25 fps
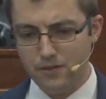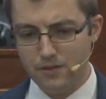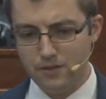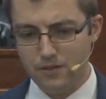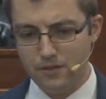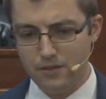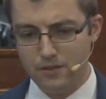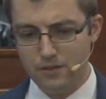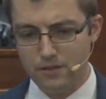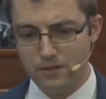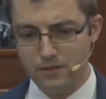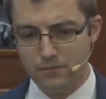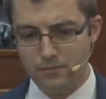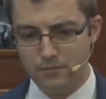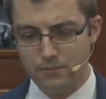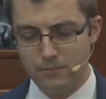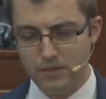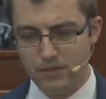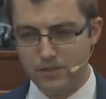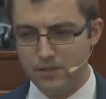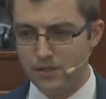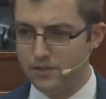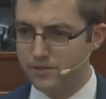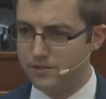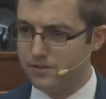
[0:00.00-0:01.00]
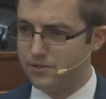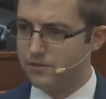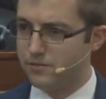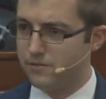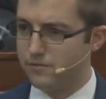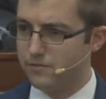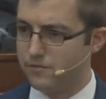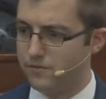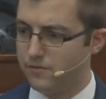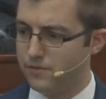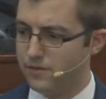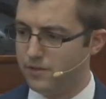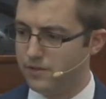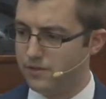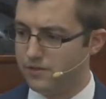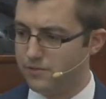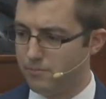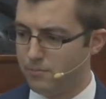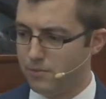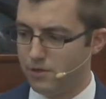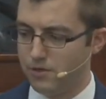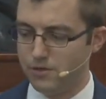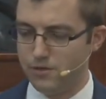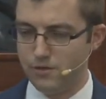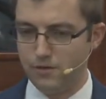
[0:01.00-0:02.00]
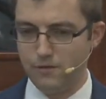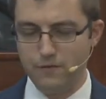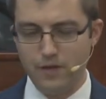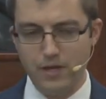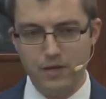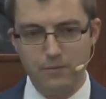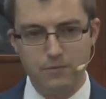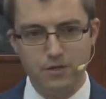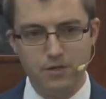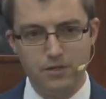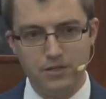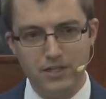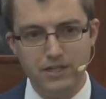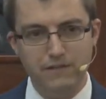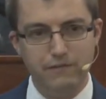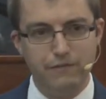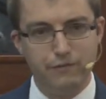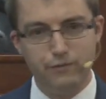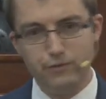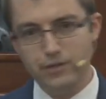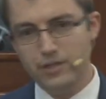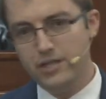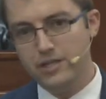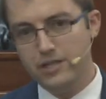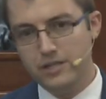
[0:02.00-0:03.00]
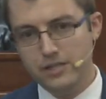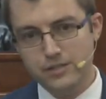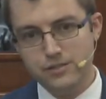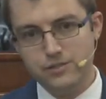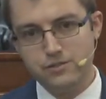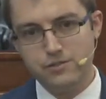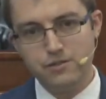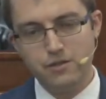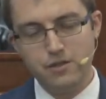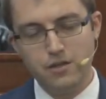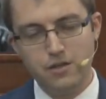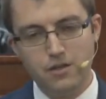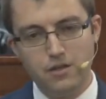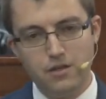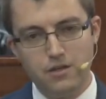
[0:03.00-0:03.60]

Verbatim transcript: uh, because of his murder of Amnon, he flees